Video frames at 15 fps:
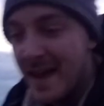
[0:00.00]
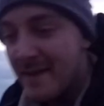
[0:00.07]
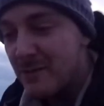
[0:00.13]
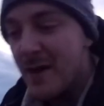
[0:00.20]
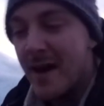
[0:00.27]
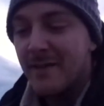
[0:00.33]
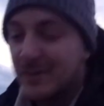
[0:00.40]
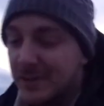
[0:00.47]
If
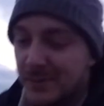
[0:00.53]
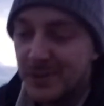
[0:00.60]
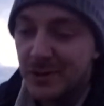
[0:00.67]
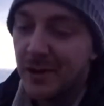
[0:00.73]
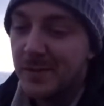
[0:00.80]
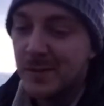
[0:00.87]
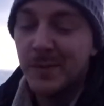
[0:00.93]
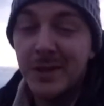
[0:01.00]
you haven't
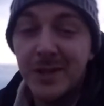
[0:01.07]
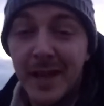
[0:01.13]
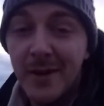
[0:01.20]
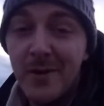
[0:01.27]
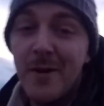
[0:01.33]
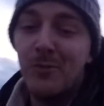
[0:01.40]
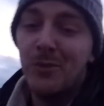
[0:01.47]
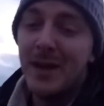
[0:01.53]
subscribed to my
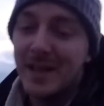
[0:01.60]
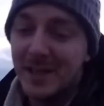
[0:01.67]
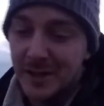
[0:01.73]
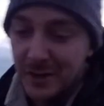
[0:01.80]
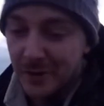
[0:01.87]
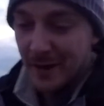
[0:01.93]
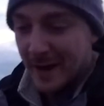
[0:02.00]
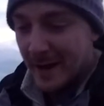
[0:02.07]
channel, please
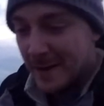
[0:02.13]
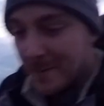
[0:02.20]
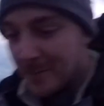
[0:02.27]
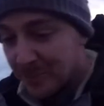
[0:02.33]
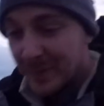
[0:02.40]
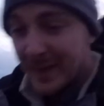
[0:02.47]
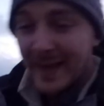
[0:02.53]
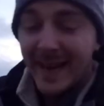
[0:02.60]
do
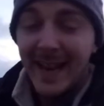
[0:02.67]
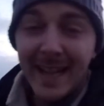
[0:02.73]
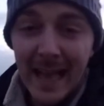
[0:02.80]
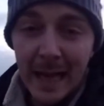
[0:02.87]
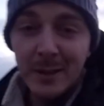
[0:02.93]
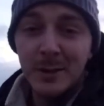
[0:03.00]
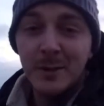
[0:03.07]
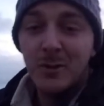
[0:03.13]
click
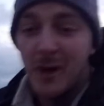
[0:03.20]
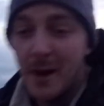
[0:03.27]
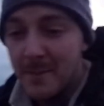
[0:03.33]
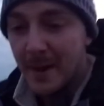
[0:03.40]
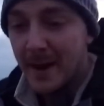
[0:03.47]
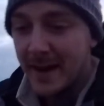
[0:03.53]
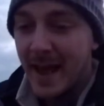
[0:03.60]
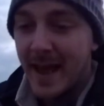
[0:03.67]
that subscribe
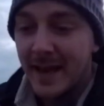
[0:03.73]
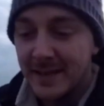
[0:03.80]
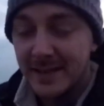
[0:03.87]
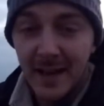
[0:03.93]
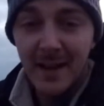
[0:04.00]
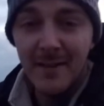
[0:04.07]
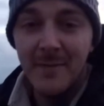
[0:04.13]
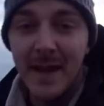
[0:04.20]
button because
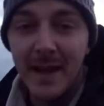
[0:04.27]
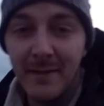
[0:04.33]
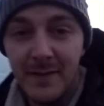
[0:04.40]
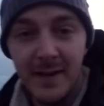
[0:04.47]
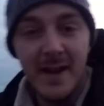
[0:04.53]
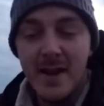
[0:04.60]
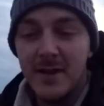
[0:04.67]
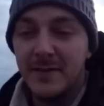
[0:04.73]
I love making
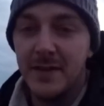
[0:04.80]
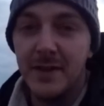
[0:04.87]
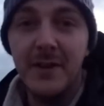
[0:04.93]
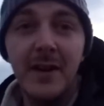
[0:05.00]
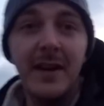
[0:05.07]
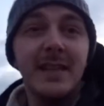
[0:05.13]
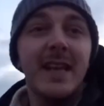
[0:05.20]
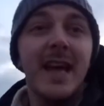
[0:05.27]
videos for you
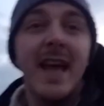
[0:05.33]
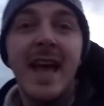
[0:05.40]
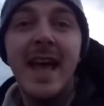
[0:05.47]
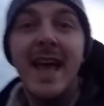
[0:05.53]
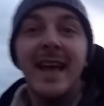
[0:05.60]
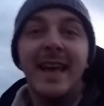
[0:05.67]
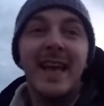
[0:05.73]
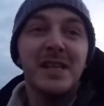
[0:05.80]
guys.
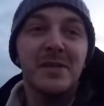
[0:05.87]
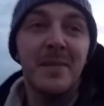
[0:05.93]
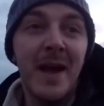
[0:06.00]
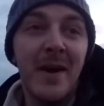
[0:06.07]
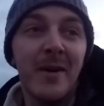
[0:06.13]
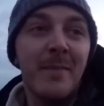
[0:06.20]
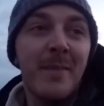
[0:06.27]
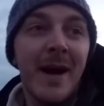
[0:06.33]
Gets me
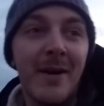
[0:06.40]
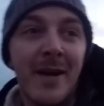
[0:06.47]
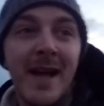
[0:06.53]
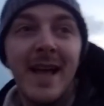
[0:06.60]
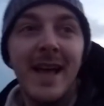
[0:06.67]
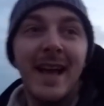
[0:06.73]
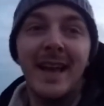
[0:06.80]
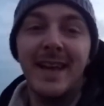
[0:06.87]
out and about
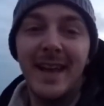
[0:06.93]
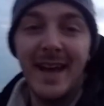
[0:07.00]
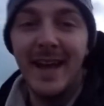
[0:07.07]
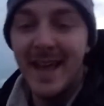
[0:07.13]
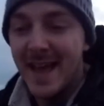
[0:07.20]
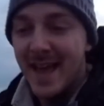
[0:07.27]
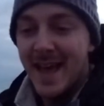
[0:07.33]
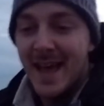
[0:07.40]
and uh,
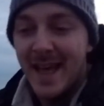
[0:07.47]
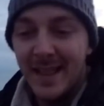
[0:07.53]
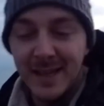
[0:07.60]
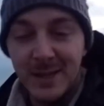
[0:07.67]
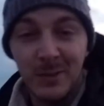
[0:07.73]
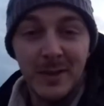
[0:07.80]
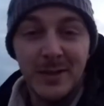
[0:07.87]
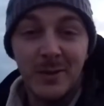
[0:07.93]

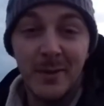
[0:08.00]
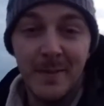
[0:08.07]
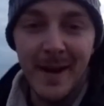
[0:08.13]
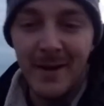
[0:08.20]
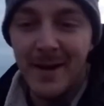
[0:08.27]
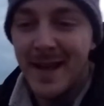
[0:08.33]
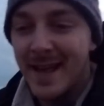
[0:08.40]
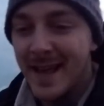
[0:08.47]
that's what it's all
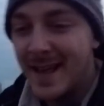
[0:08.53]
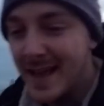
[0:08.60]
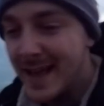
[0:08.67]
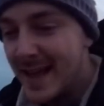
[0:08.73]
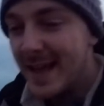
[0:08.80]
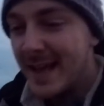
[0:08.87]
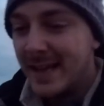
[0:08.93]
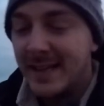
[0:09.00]
about.
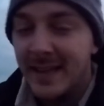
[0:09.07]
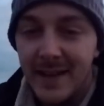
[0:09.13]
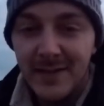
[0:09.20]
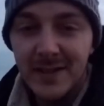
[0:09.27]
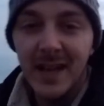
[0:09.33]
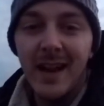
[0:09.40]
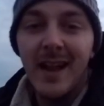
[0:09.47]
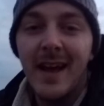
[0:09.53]
Give
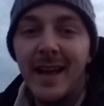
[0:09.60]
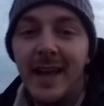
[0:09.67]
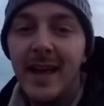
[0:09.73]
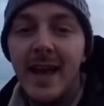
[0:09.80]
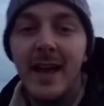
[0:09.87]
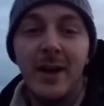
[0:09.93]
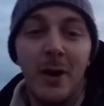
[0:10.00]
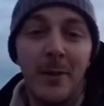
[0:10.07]
us a
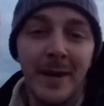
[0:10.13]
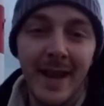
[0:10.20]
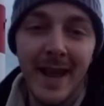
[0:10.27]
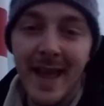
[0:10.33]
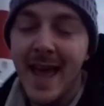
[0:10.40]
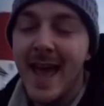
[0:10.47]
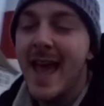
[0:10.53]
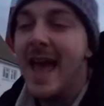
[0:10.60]
like, comment,
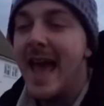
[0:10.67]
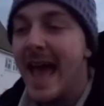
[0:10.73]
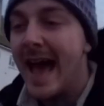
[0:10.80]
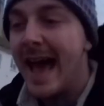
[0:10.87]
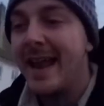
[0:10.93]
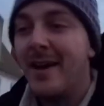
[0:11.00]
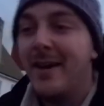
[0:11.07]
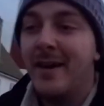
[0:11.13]

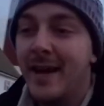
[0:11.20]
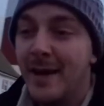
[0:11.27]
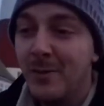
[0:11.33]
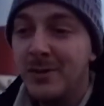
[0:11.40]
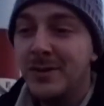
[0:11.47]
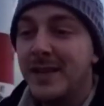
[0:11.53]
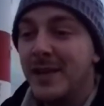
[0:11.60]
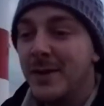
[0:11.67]
and I
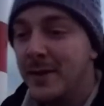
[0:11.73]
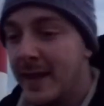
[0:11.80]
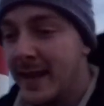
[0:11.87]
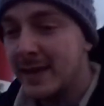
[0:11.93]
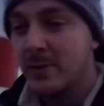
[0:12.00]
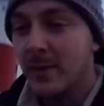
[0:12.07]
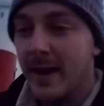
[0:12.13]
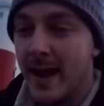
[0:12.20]
will see you in the
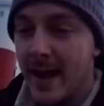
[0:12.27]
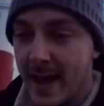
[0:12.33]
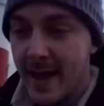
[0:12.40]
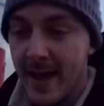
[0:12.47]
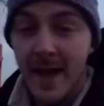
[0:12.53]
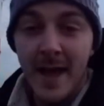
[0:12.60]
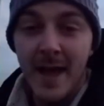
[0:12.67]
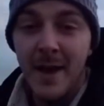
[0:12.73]
next one.
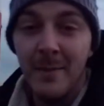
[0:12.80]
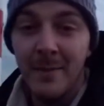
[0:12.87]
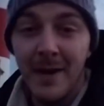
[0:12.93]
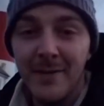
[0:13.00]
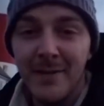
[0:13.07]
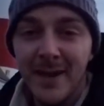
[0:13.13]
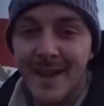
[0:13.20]
Bye for